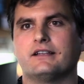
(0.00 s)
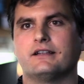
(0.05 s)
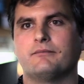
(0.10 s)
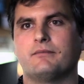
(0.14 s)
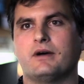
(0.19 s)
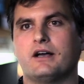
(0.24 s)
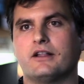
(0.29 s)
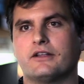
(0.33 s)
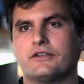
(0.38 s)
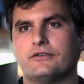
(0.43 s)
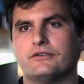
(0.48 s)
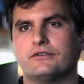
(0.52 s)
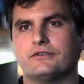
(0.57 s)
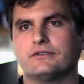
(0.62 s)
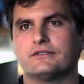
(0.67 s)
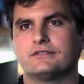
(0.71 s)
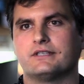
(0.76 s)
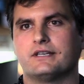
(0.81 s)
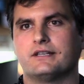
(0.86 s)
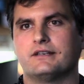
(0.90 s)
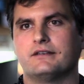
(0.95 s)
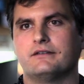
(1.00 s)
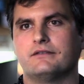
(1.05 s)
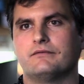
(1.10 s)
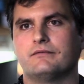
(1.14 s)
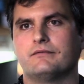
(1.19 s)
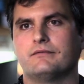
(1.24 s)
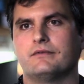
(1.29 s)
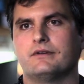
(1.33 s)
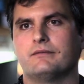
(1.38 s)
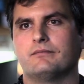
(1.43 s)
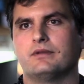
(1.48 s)
molecules that
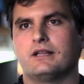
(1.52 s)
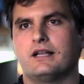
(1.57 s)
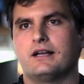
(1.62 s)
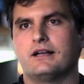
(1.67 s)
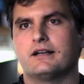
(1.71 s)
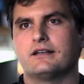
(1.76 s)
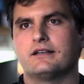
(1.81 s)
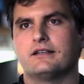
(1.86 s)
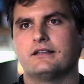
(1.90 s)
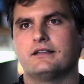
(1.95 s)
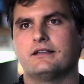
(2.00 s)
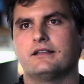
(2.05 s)
block